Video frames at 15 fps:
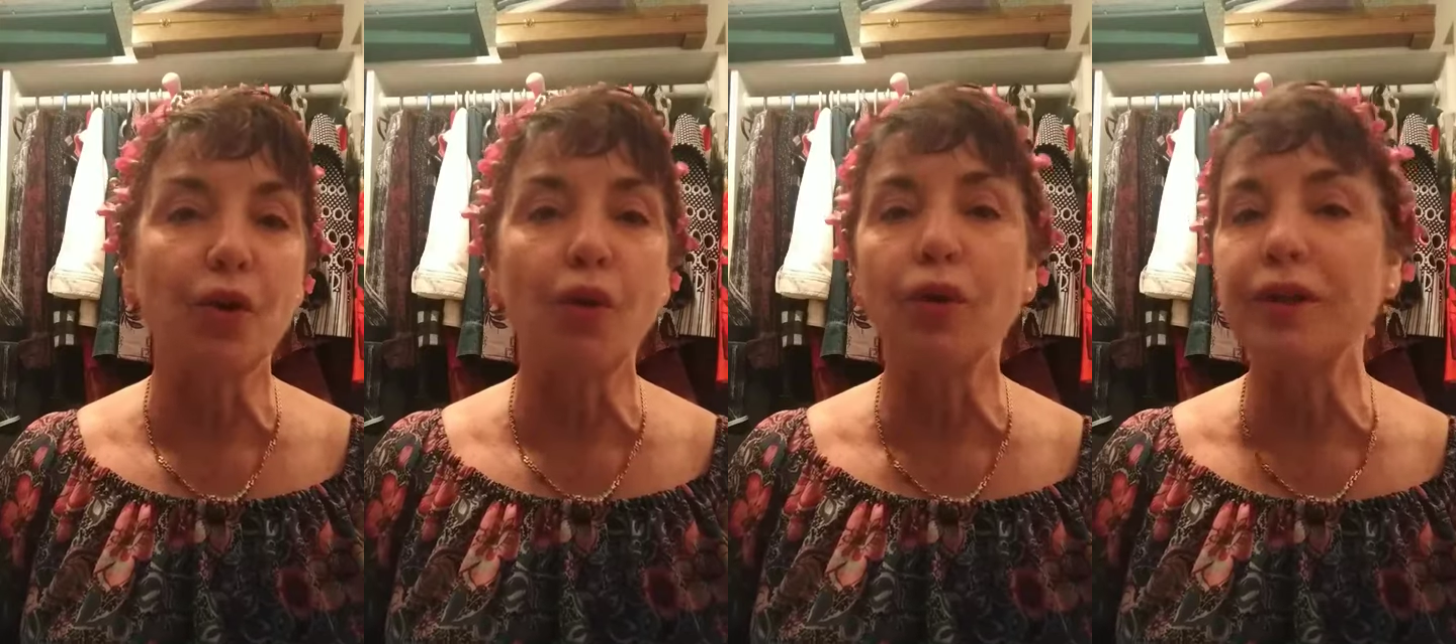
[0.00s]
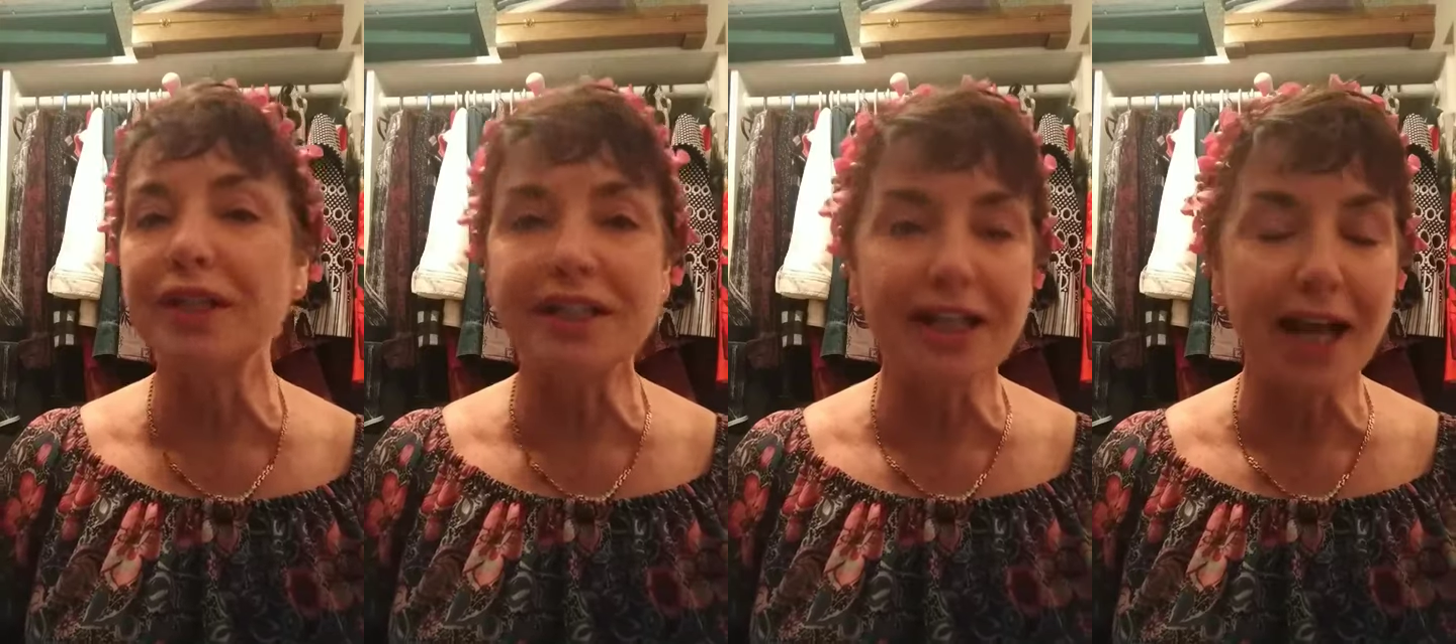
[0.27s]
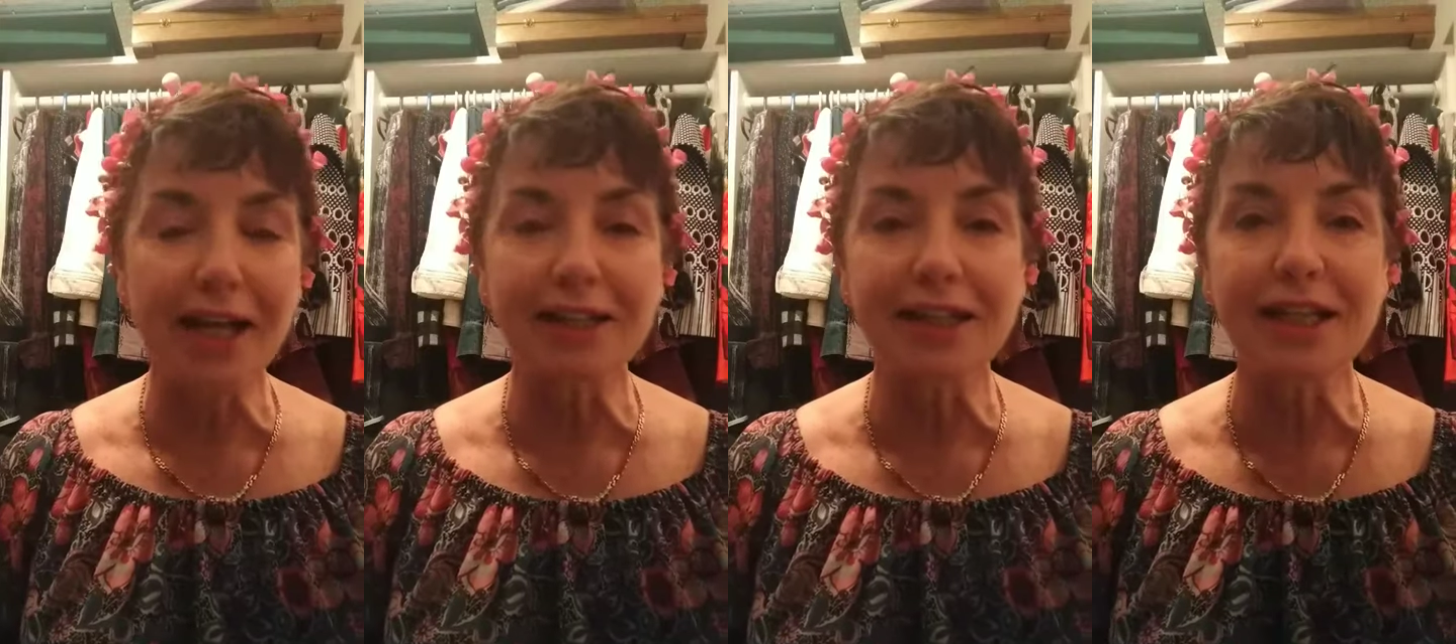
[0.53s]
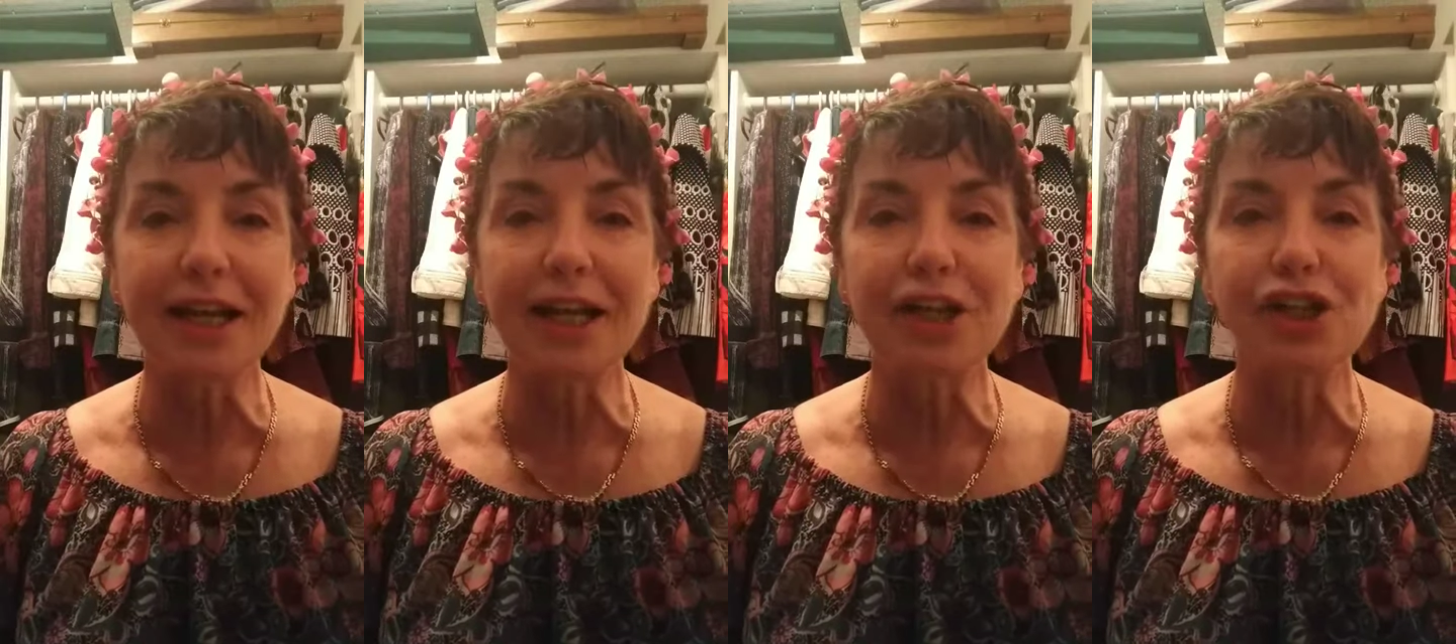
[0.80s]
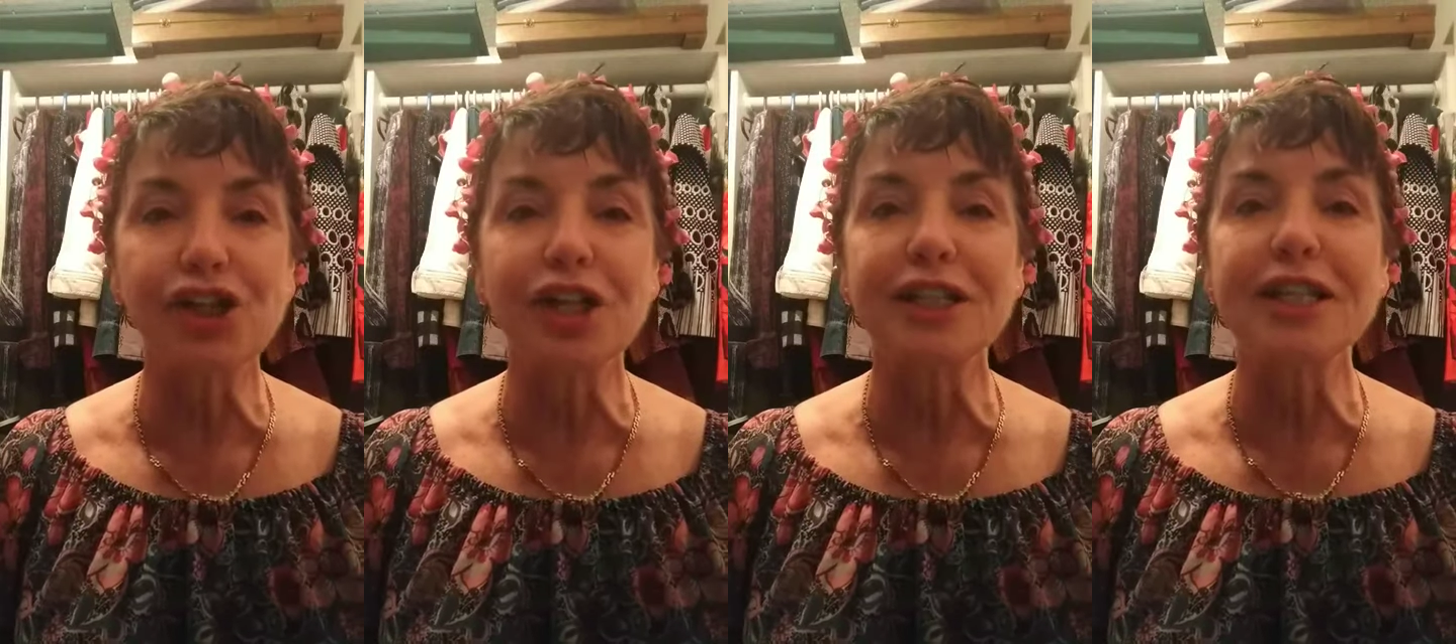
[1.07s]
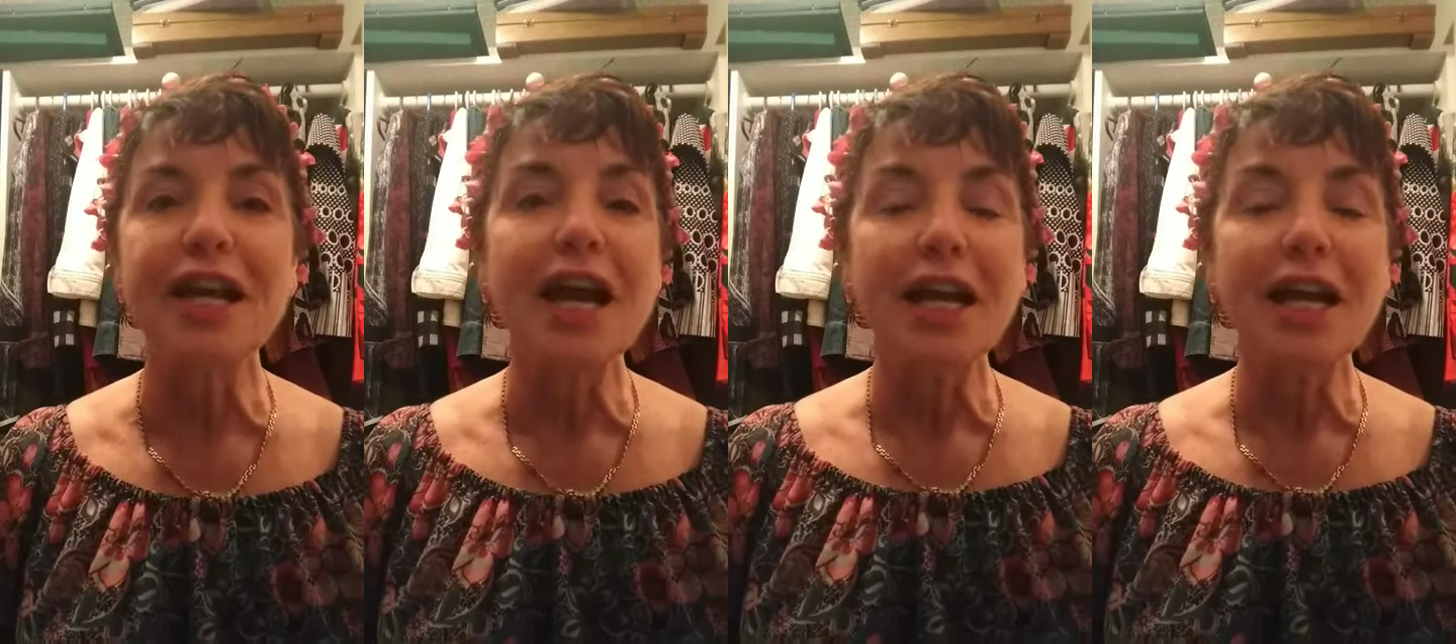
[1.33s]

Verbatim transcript: All these cancellations,